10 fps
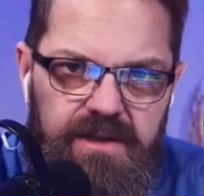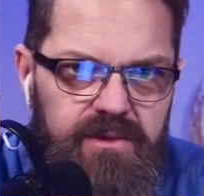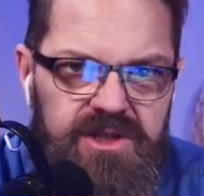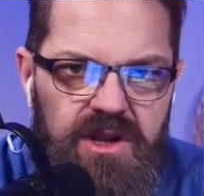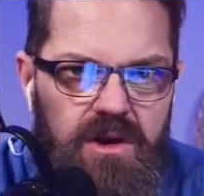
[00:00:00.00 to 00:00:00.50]

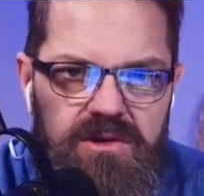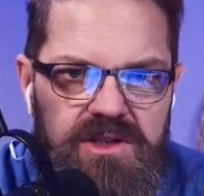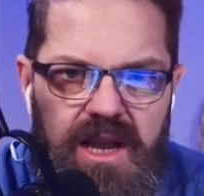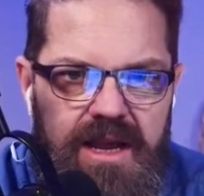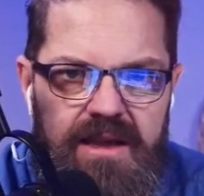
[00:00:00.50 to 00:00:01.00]
There was no
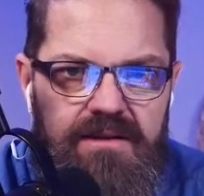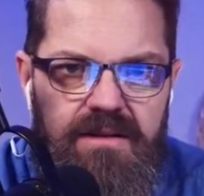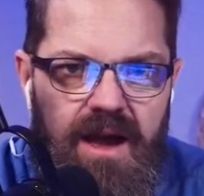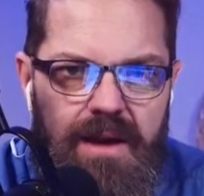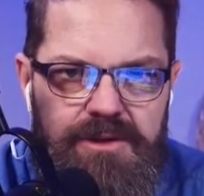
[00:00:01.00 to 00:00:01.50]

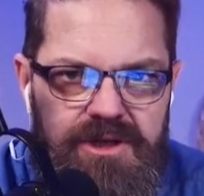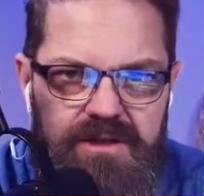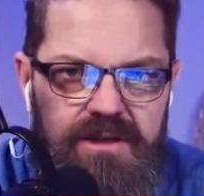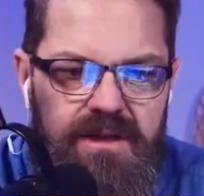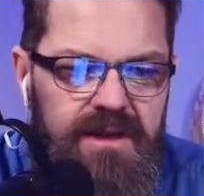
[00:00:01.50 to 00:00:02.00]
second
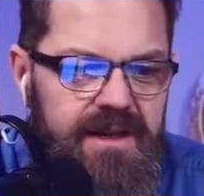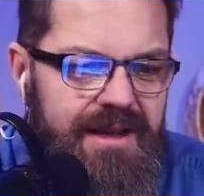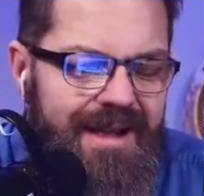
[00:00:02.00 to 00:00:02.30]
option.